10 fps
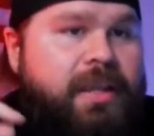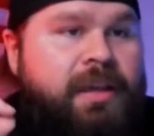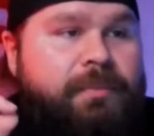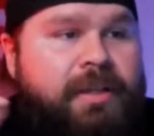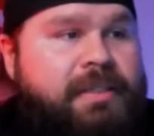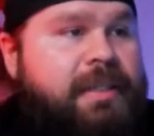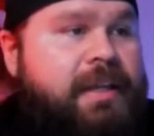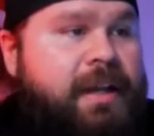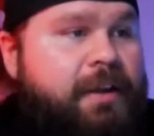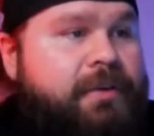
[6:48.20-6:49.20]
companies
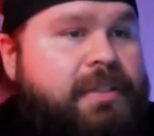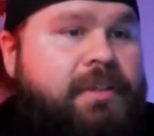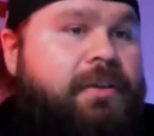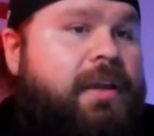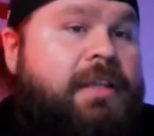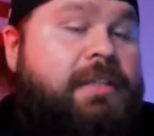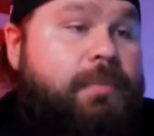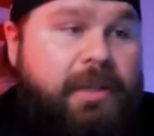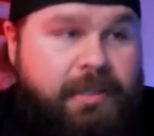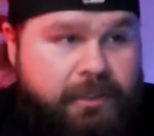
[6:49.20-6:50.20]
that I always tell you guys to
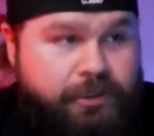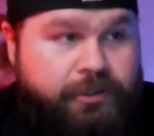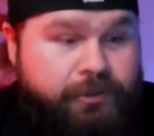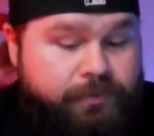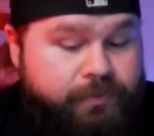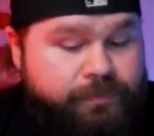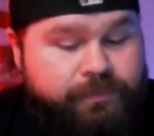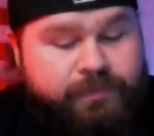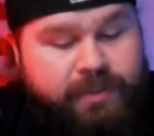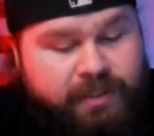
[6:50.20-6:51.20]
pay attention to?
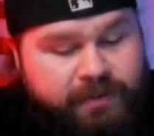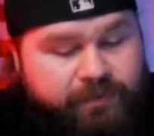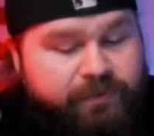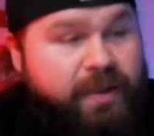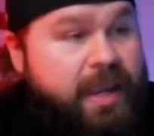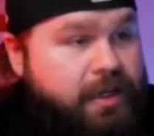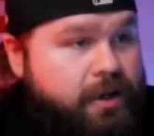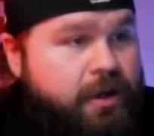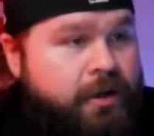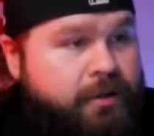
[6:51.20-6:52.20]

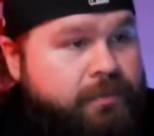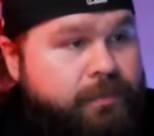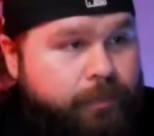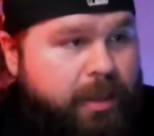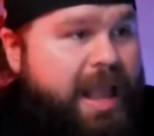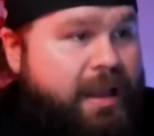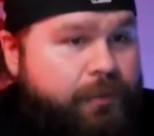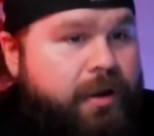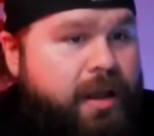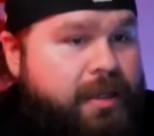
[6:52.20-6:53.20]
Vanguard,
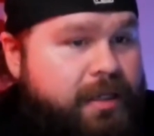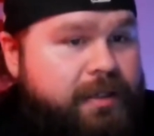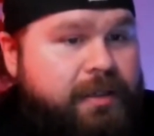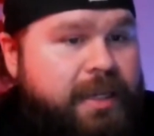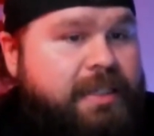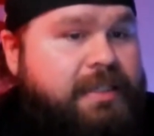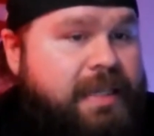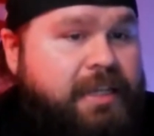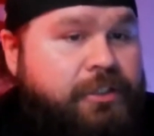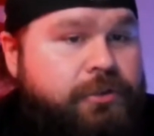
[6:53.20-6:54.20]
BlackRock, and
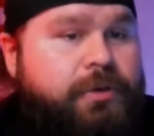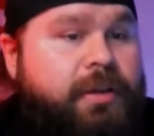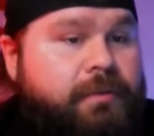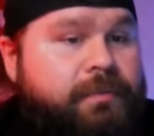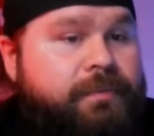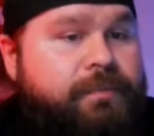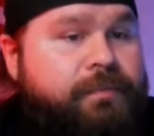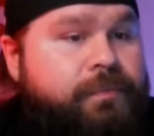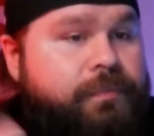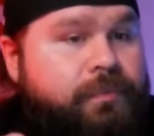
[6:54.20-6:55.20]
State Street.
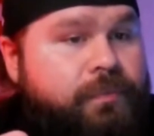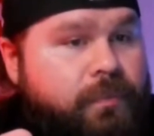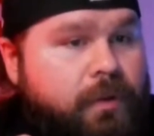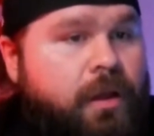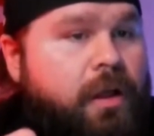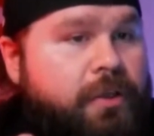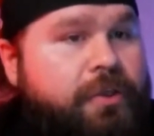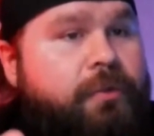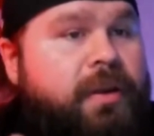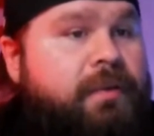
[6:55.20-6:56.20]
All
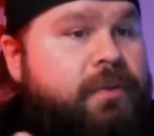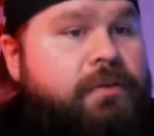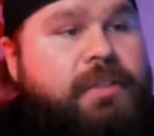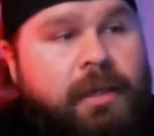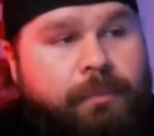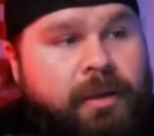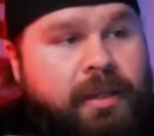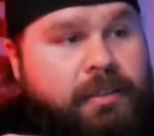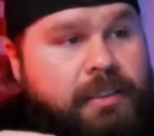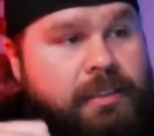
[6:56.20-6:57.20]
three of those
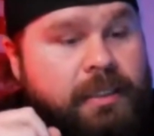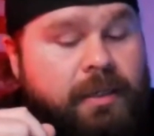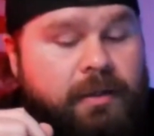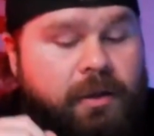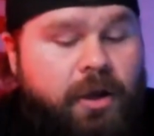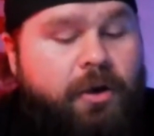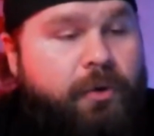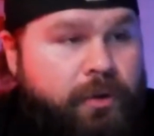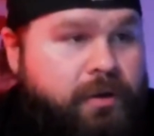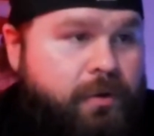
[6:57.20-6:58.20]
companies
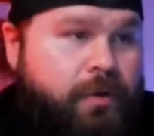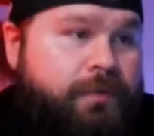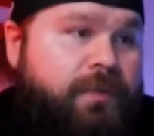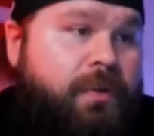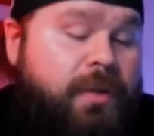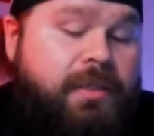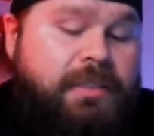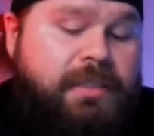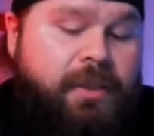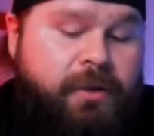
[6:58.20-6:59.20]
own Norfolk
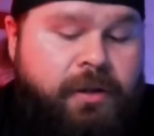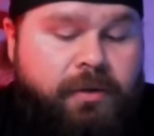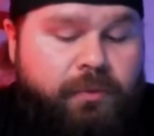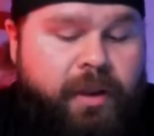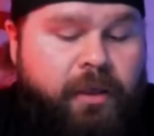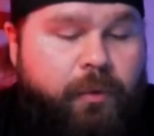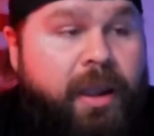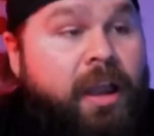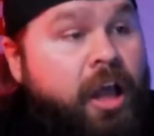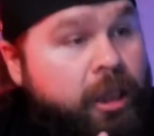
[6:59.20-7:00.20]
Southern
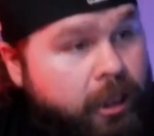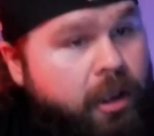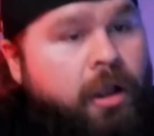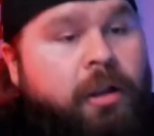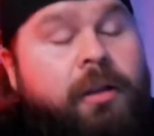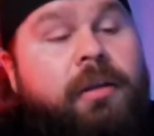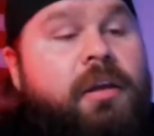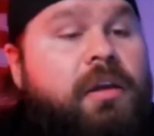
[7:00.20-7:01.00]
Railway along